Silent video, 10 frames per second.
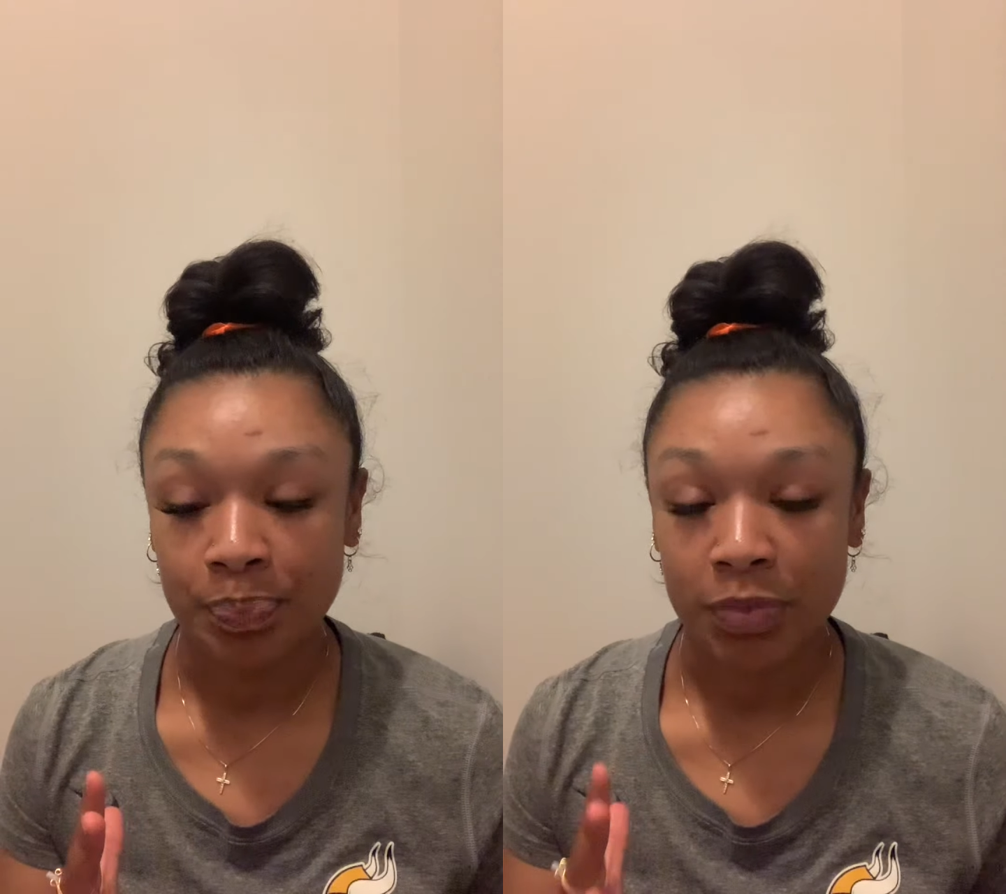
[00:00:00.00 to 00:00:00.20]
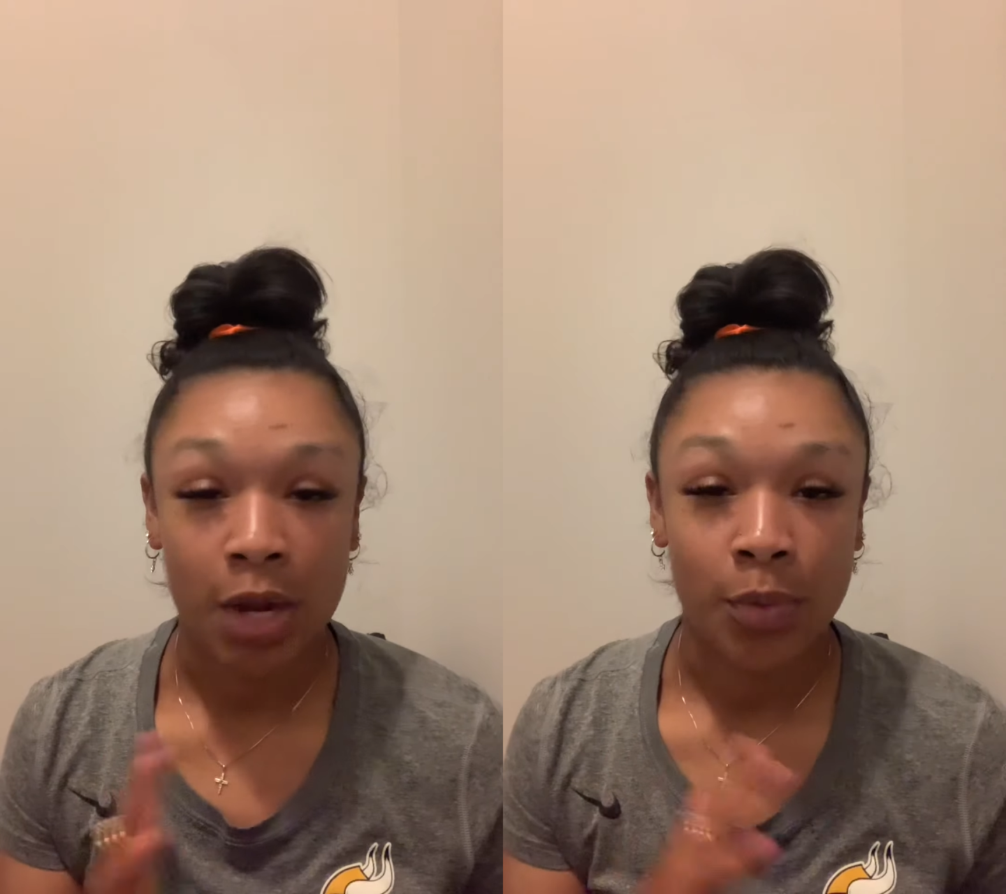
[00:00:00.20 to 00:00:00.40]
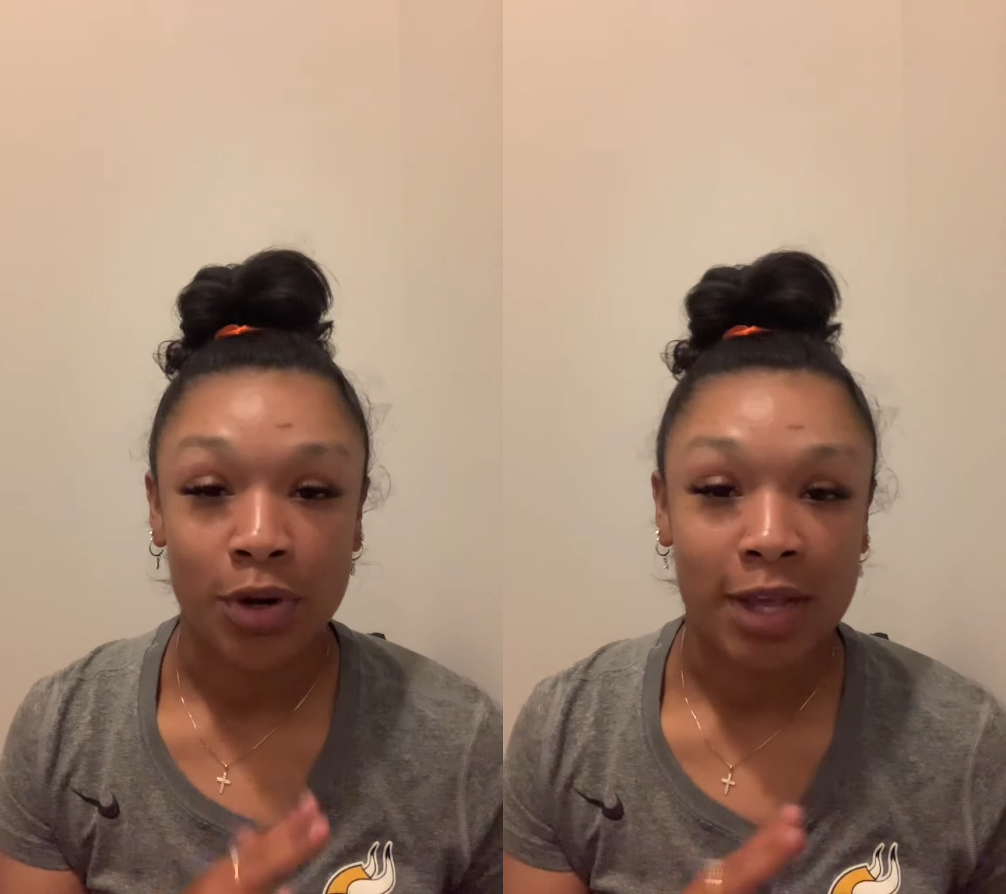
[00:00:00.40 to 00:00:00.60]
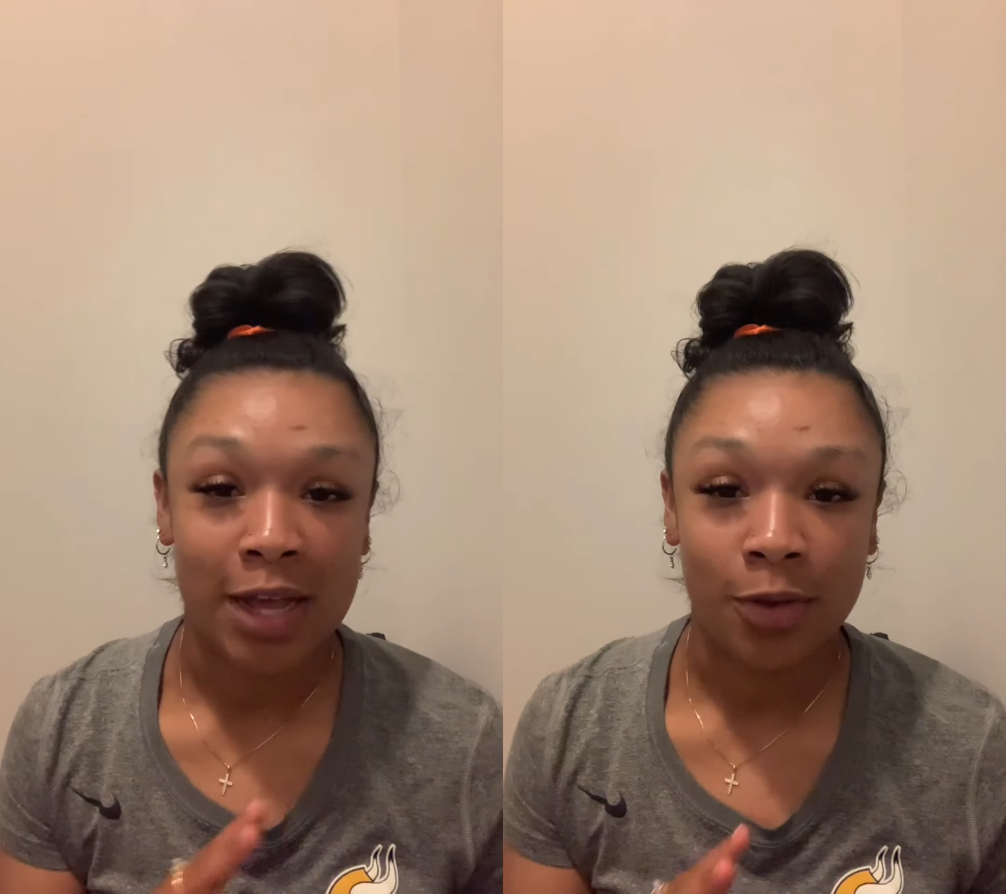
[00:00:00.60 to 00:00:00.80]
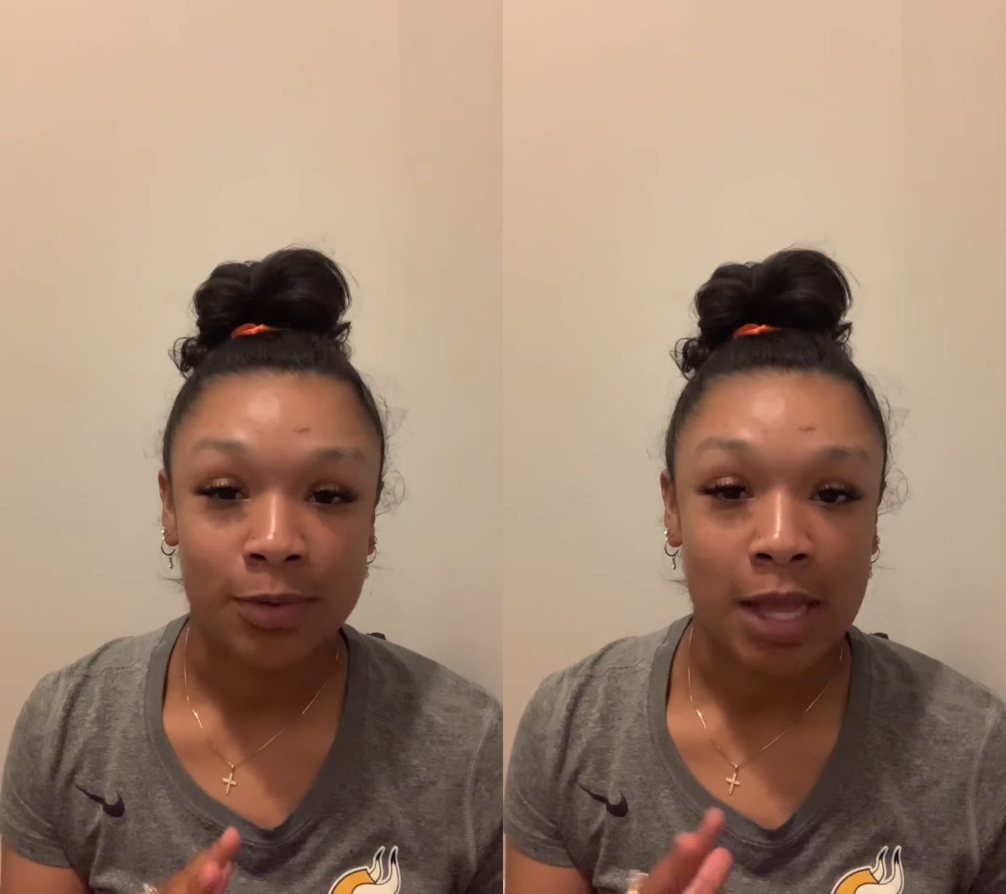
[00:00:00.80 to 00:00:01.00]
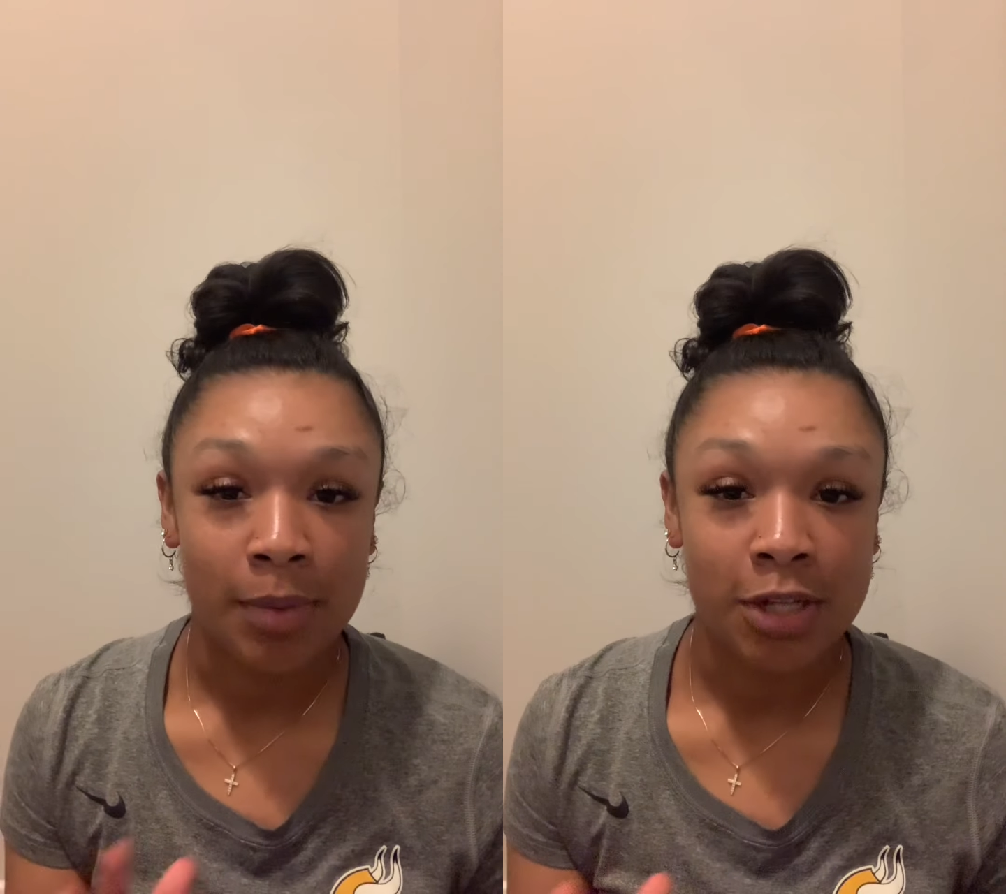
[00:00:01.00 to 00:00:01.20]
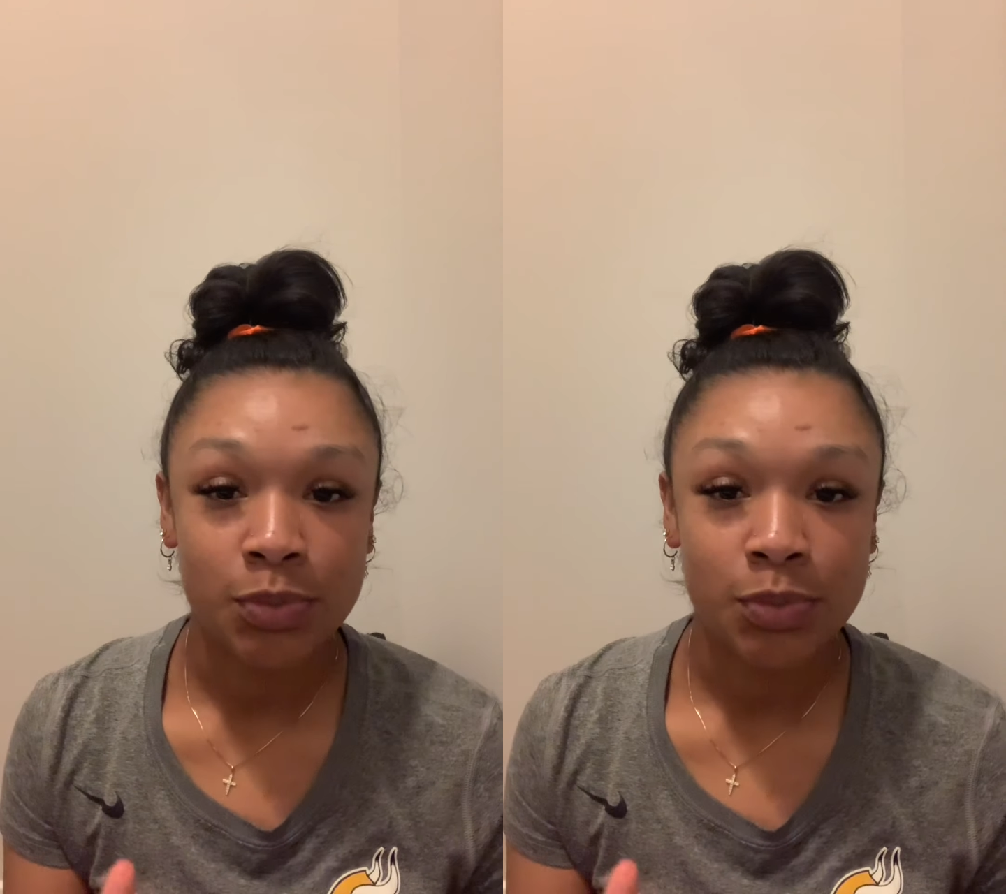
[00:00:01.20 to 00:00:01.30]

I work out that much,